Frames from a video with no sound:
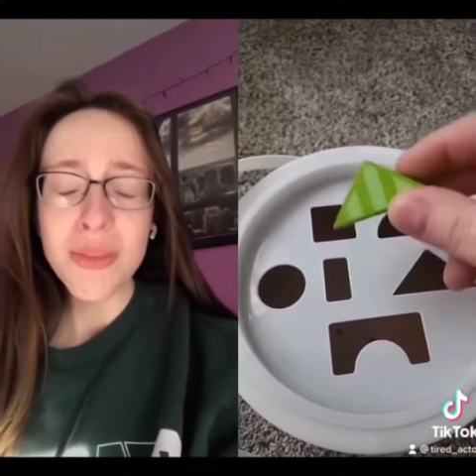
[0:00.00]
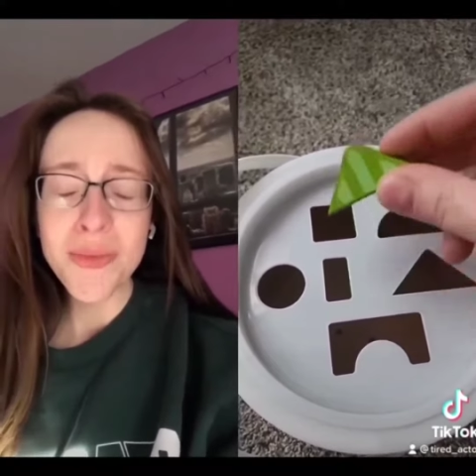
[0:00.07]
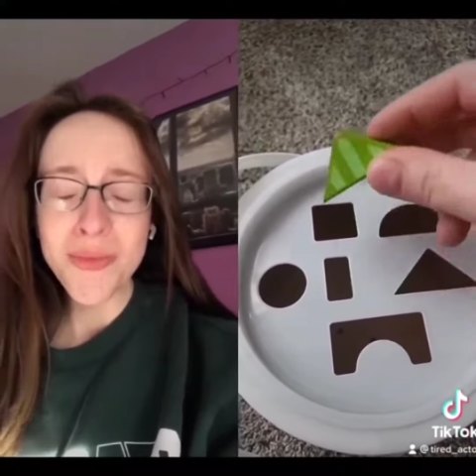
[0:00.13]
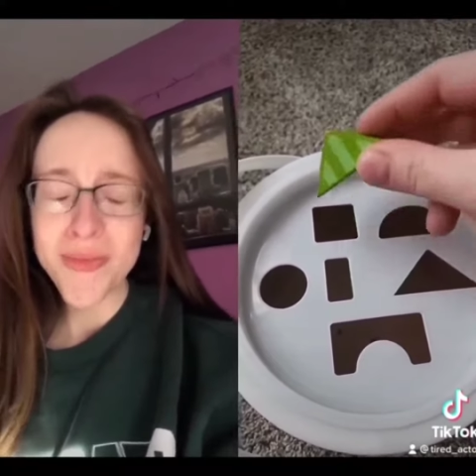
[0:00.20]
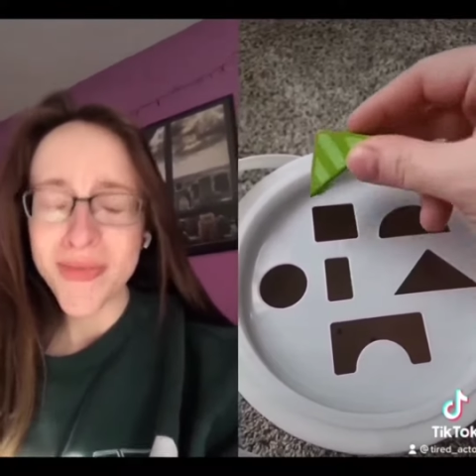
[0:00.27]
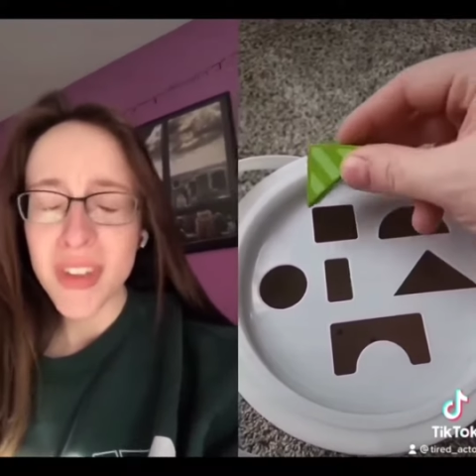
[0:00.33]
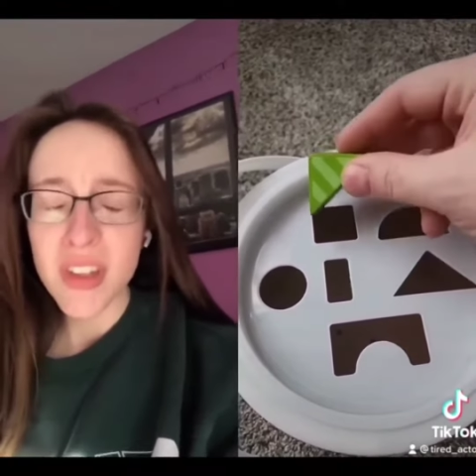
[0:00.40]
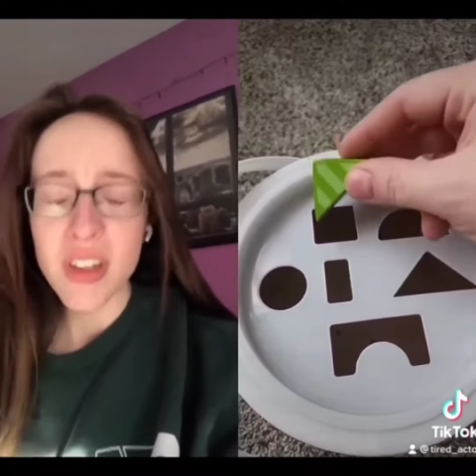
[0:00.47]

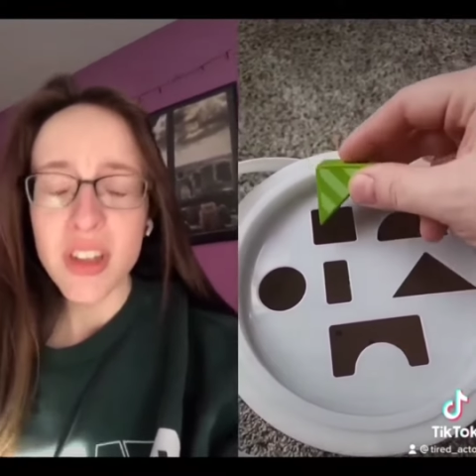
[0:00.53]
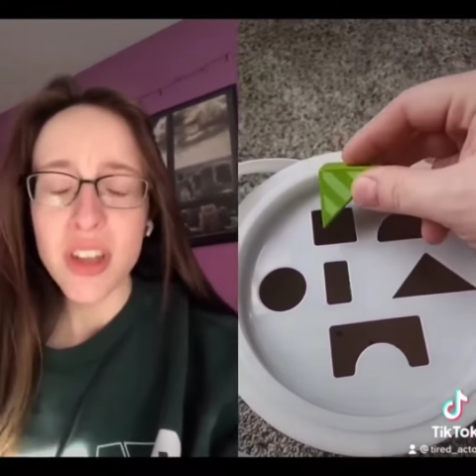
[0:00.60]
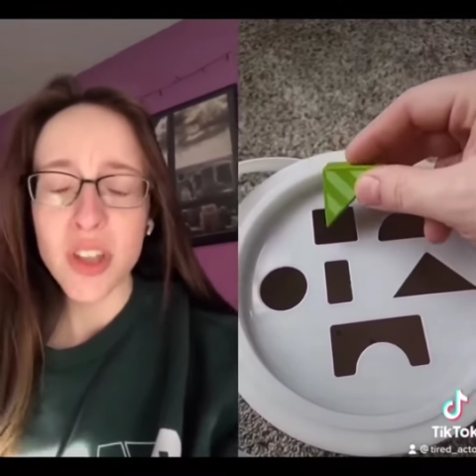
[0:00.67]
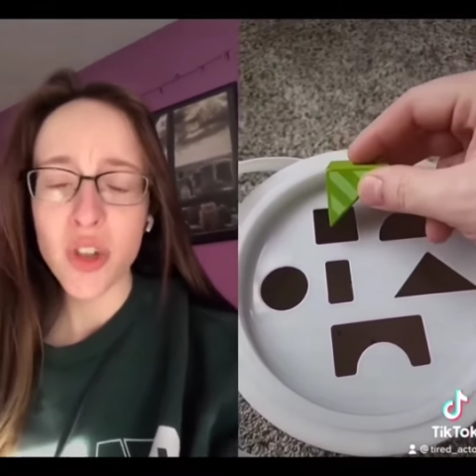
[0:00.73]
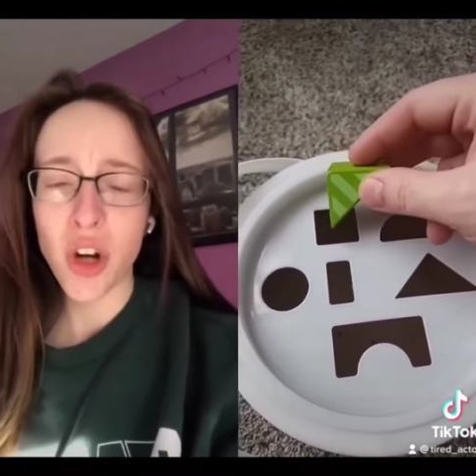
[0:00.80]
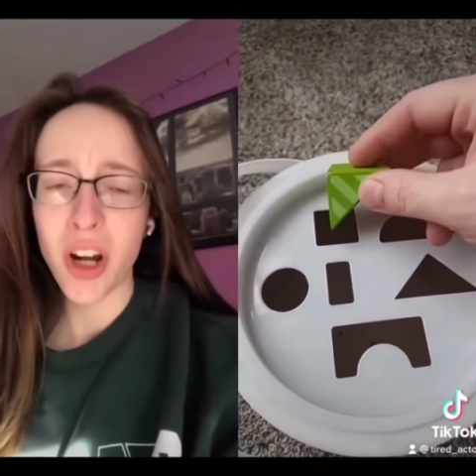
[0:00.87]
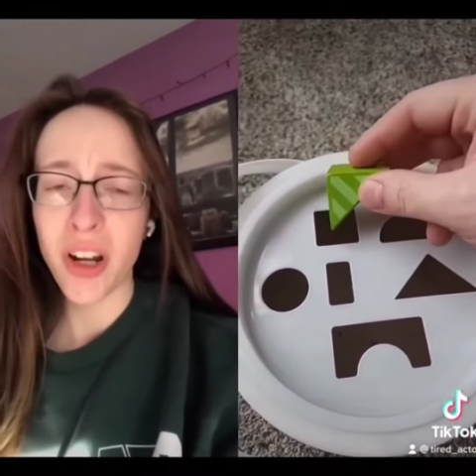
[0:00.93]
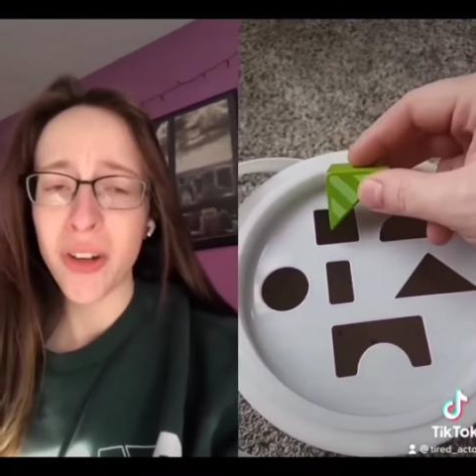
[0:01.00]
Do you see a the
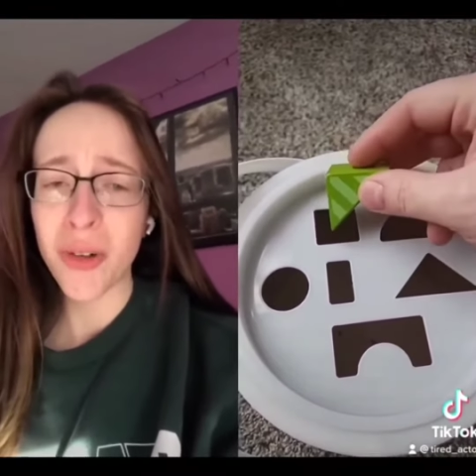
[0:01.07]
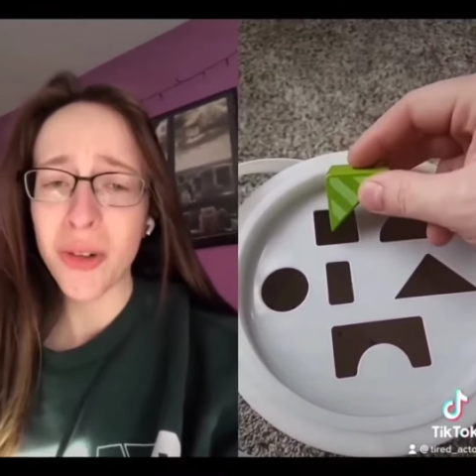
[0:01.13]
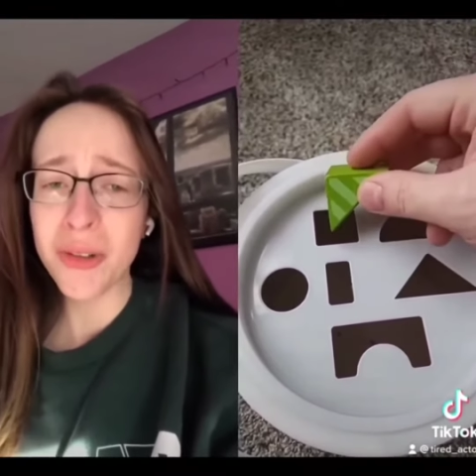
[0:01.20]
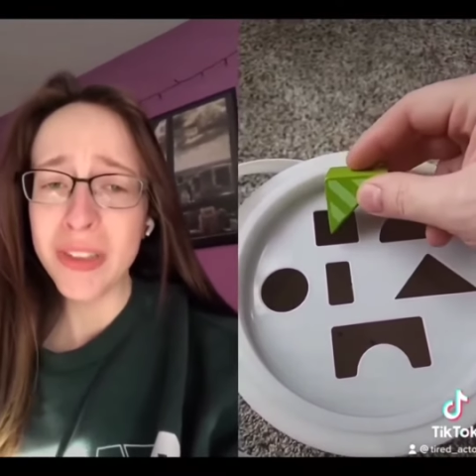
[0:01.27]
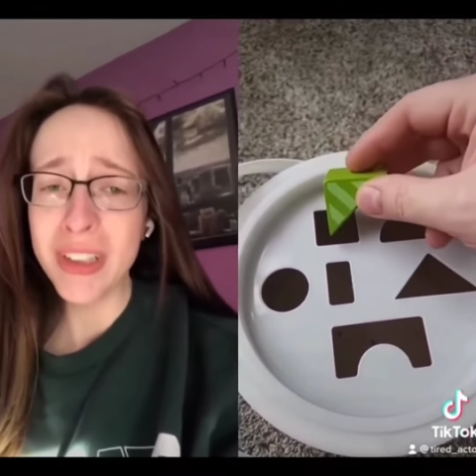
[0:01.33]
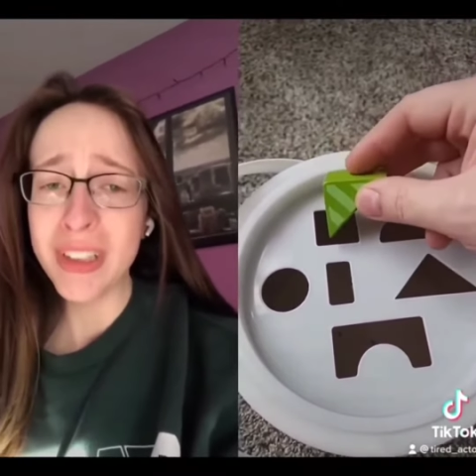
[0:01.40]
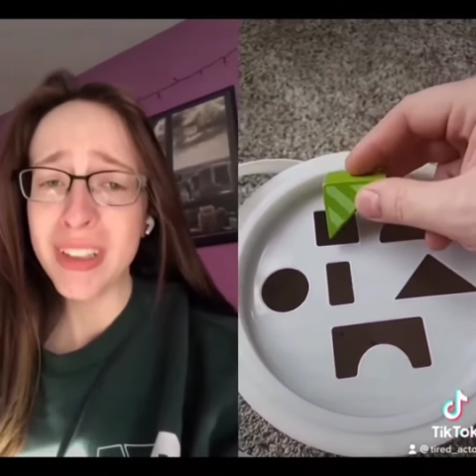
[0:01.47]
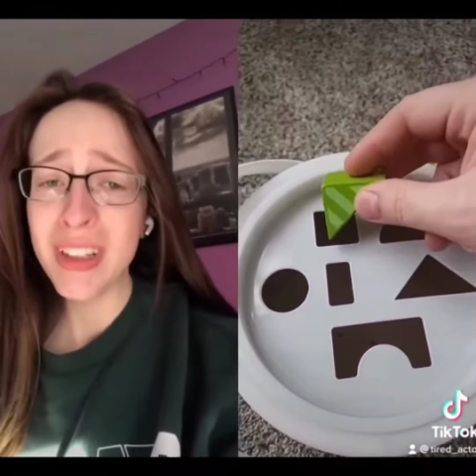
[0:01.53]
hole that'll fit
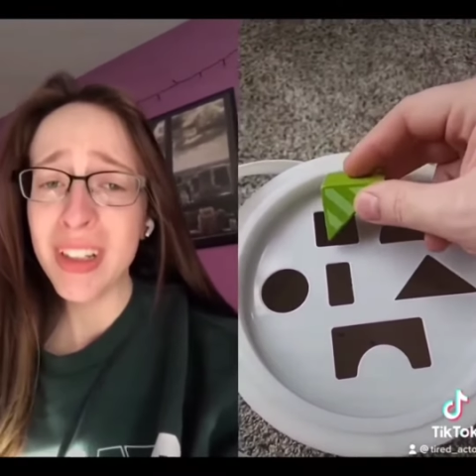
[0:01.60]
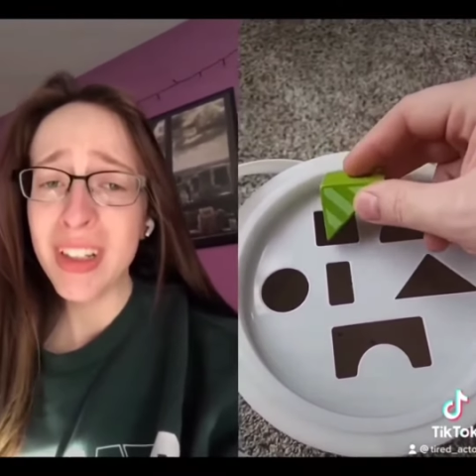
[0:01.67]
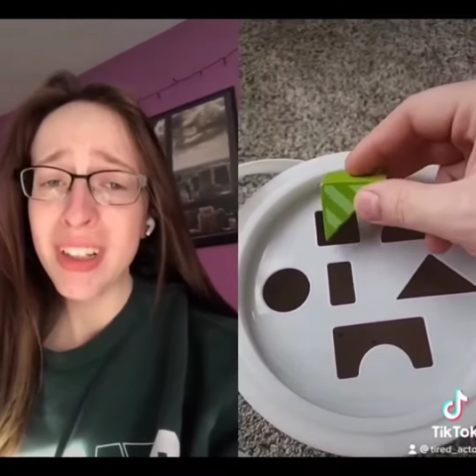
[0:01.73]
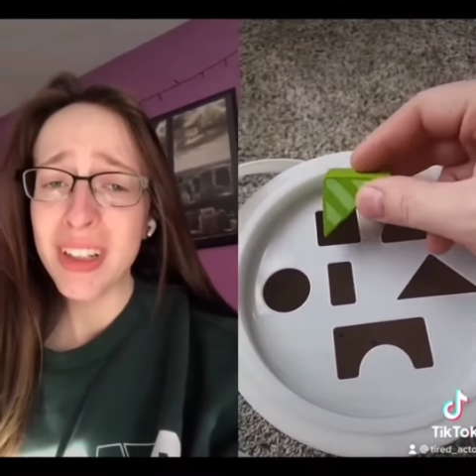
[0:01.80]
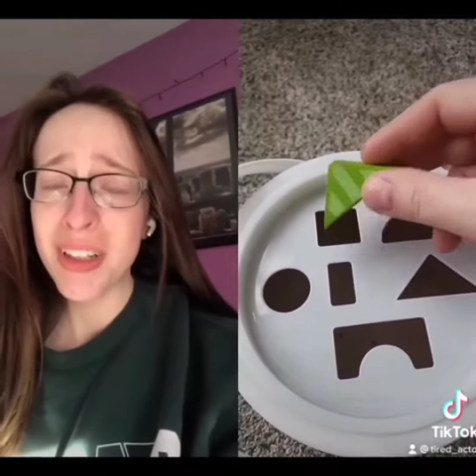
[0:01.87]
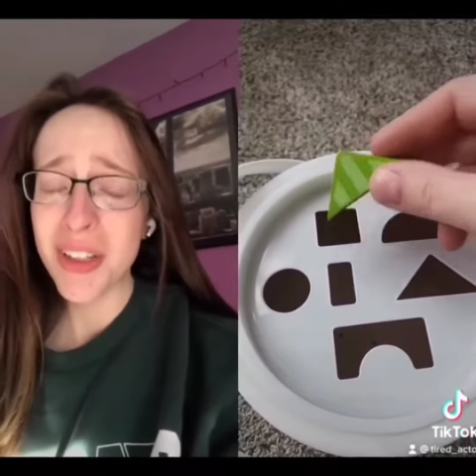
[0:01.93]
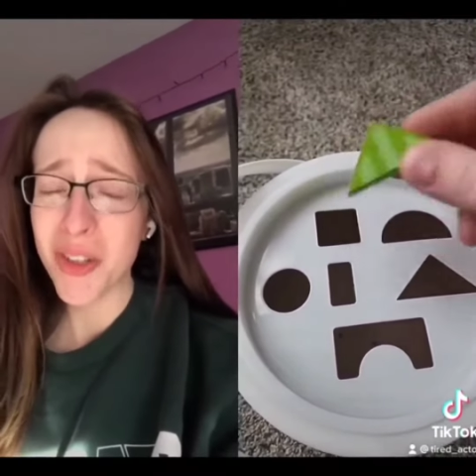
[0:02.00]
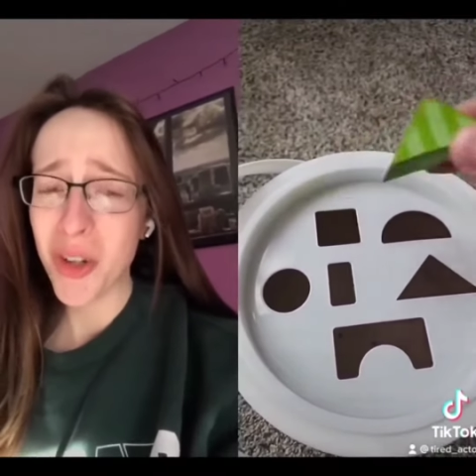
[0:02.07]
the triangle?
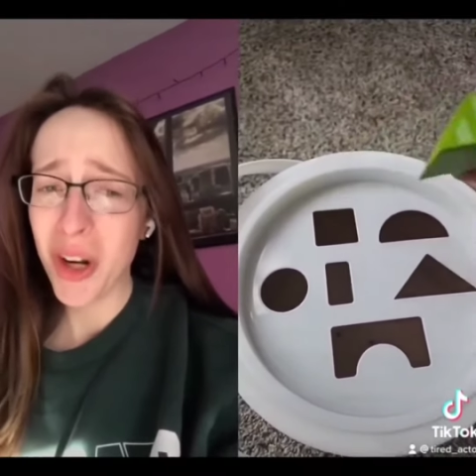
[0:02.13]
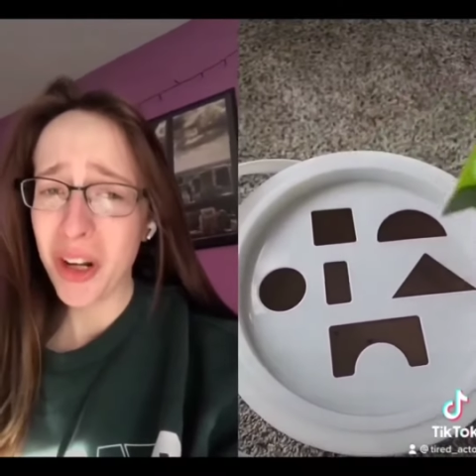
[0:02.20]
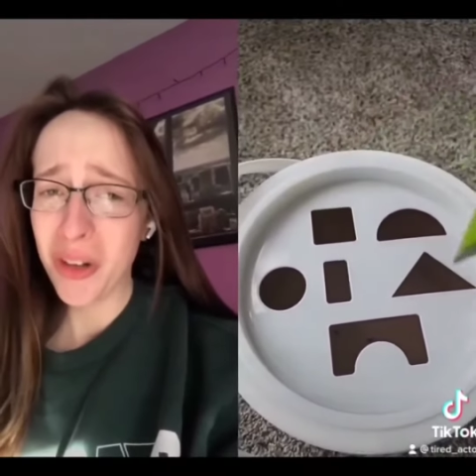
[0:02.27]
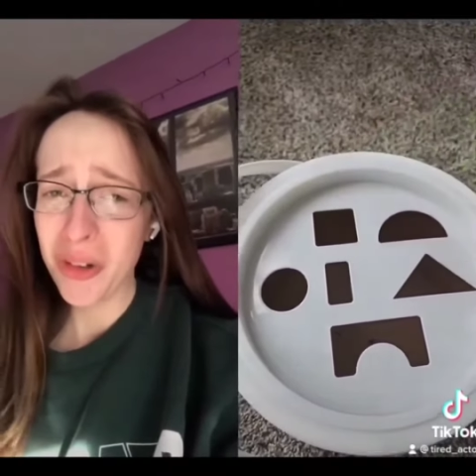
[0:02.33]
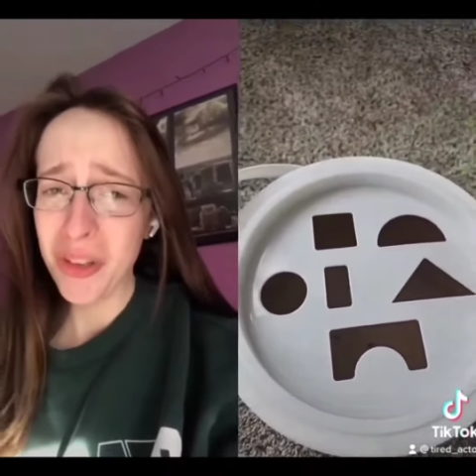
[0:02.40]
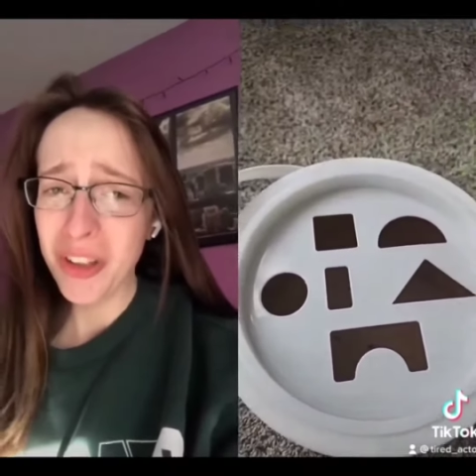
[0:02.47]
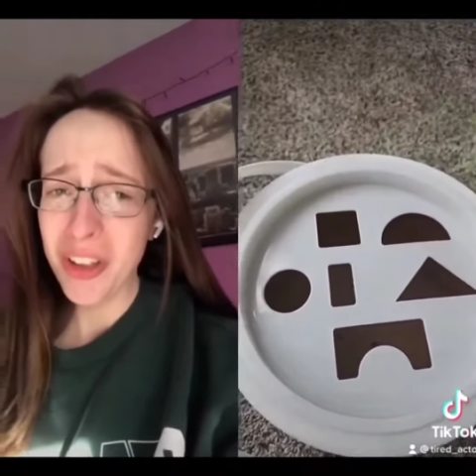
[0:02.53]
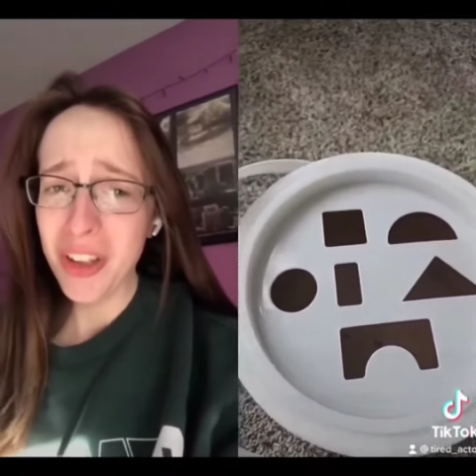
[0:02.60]
The triangle.